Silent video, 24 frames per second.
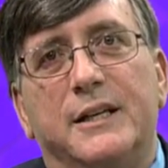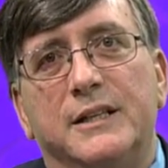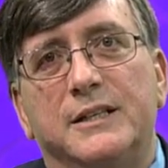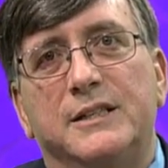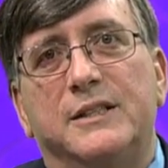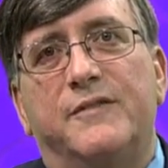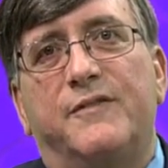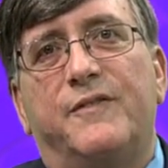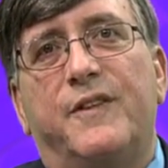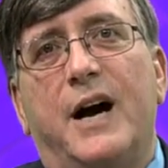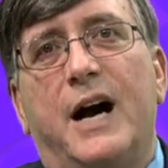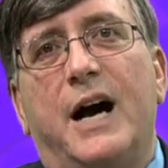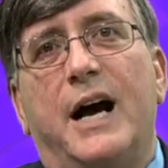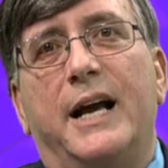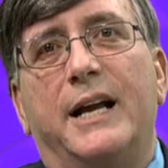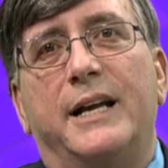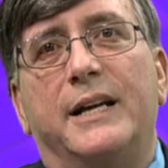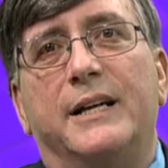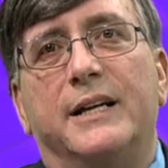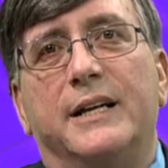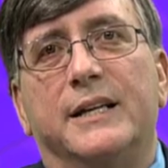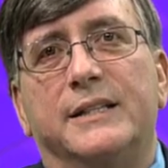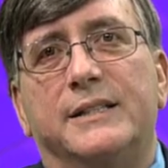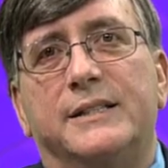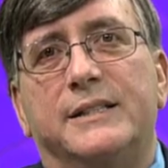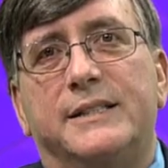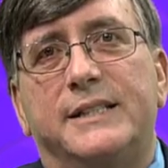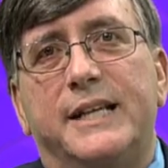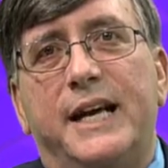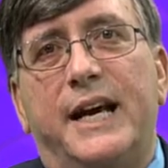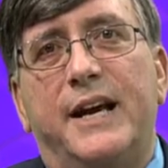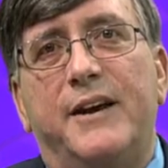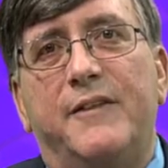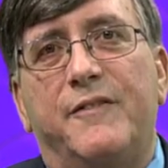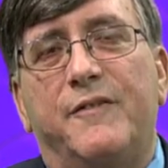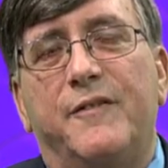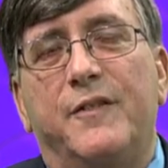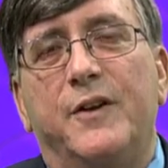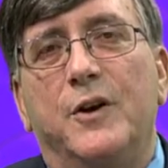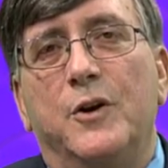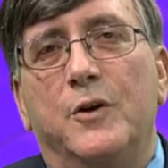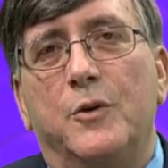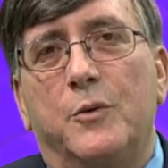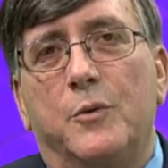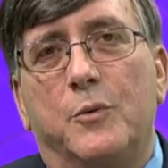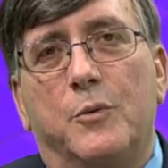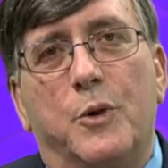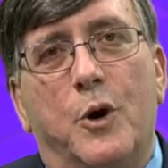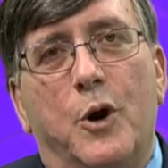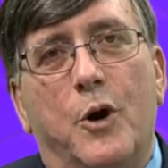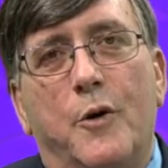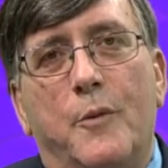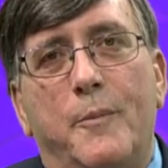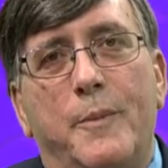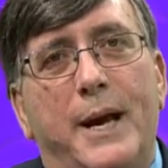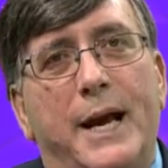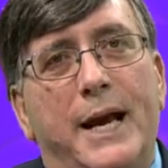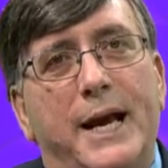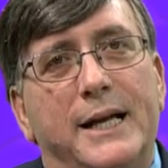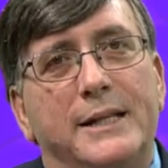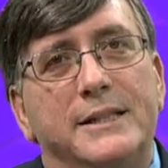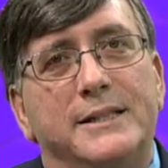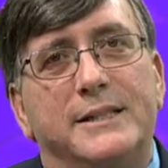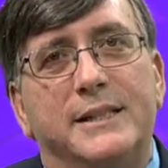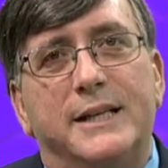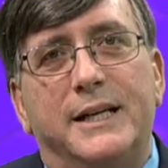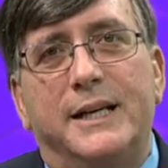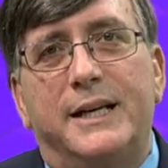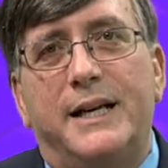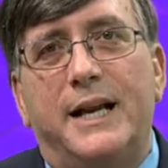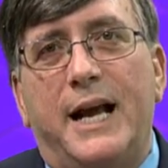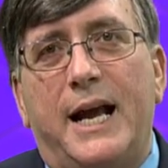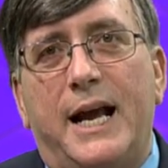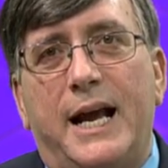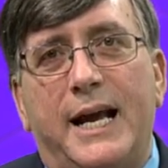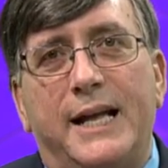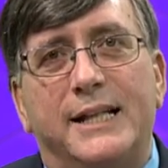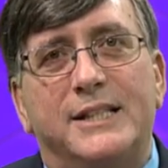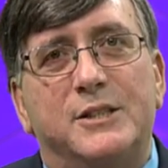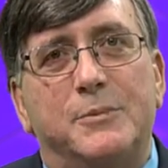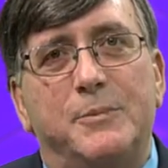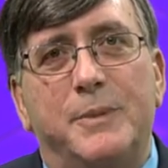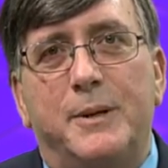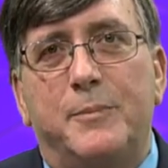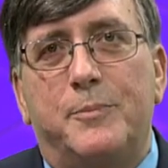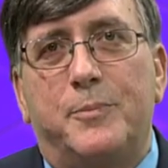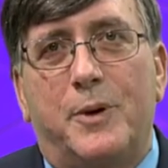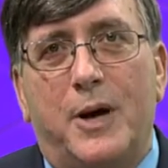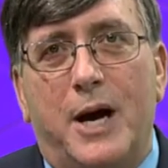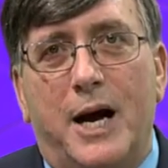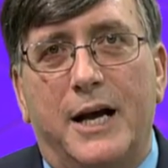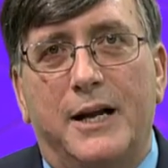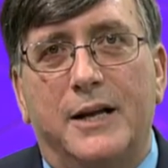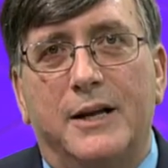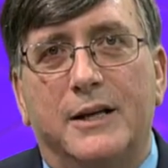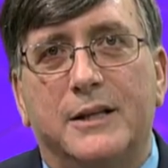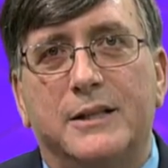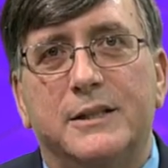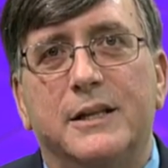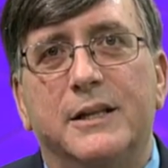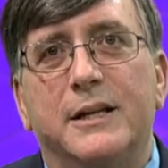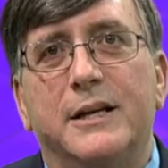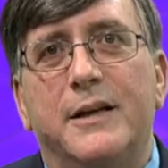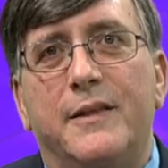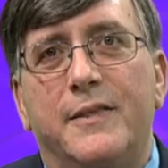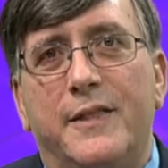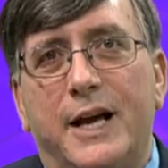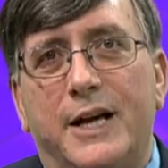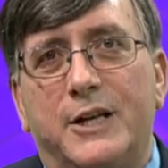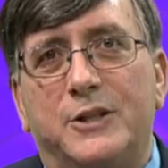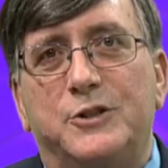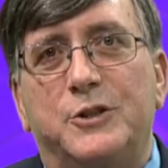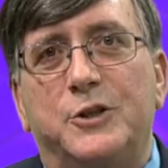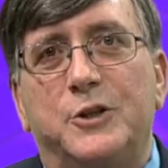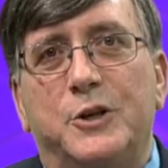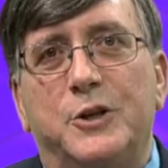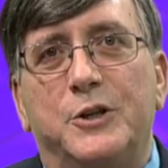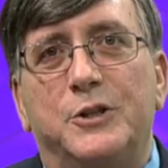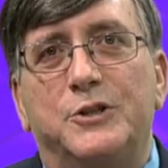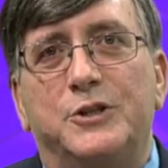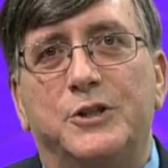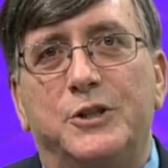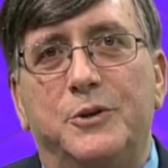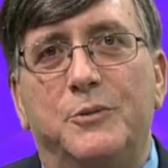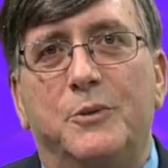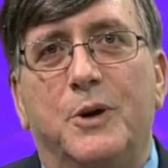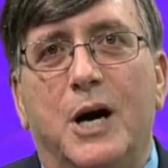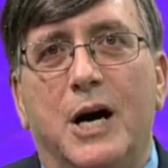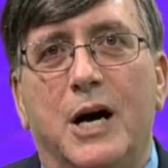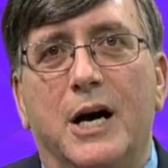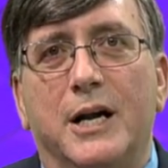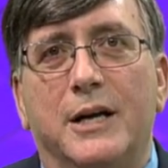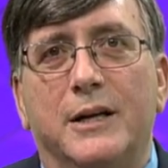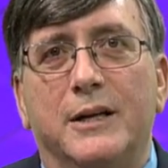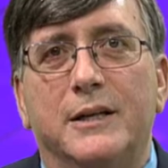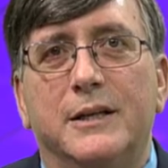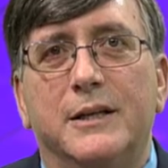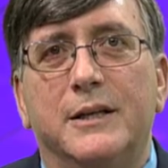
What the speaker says: to find a safe romance enhancement product that turns you on.